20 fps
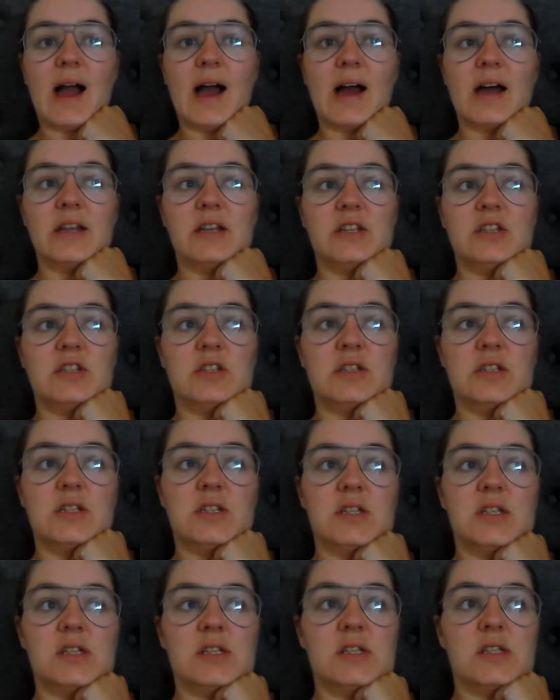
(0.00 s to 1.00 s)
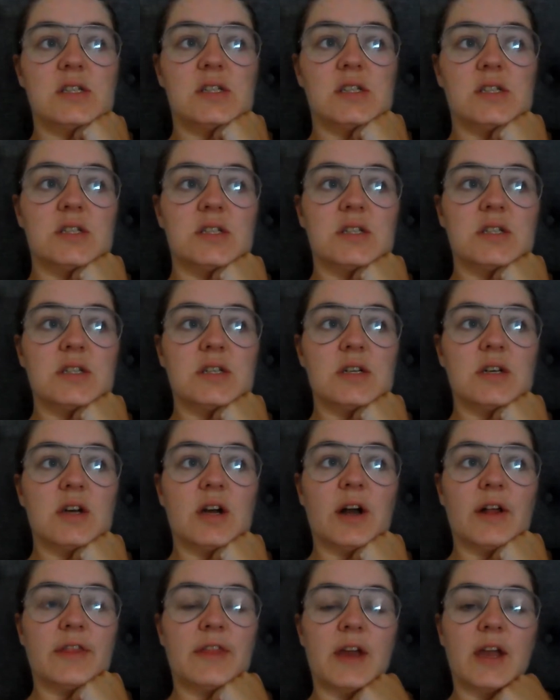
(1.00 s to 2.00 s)
and
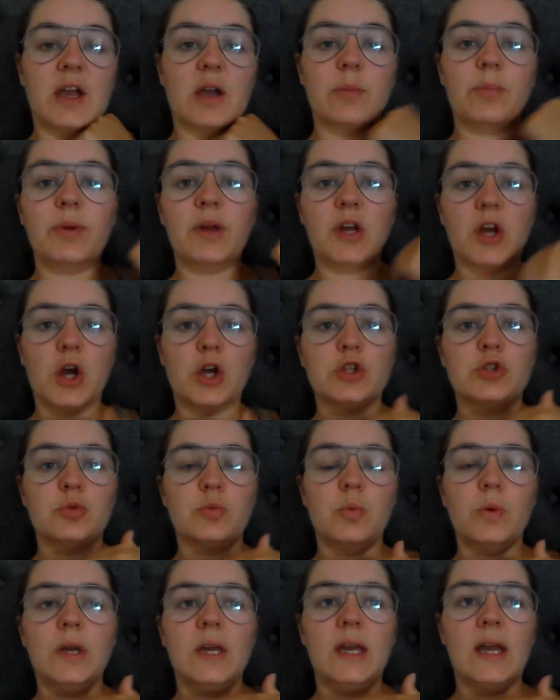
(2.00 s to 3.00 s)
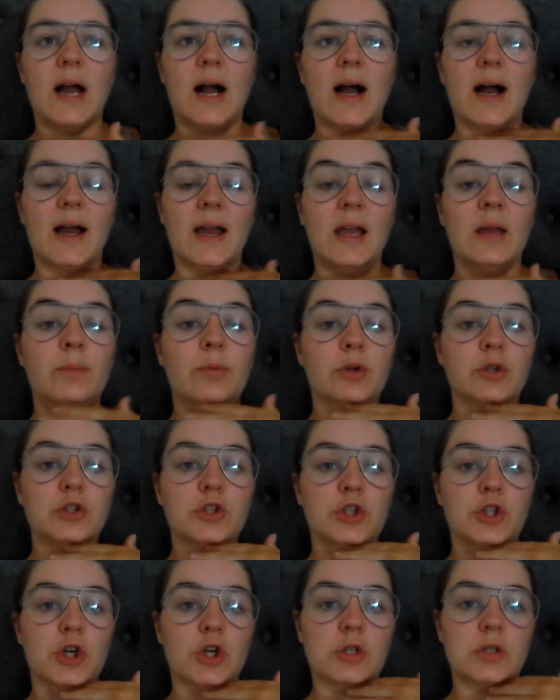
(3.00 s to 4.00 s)
I think because we are
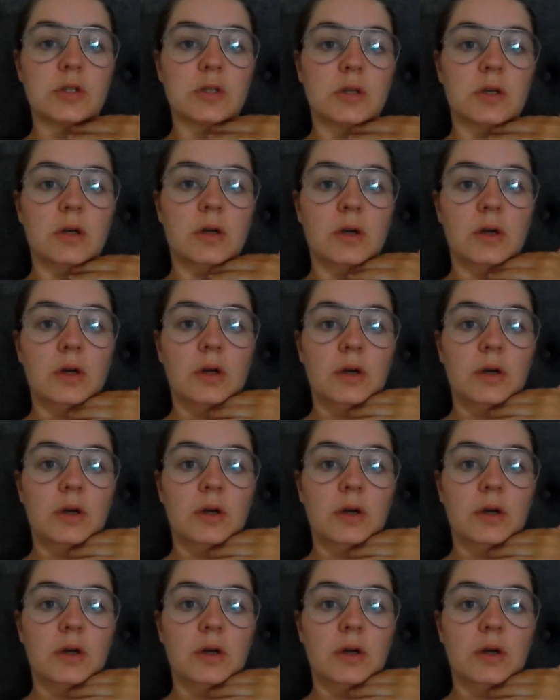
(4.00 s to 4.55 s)
able to just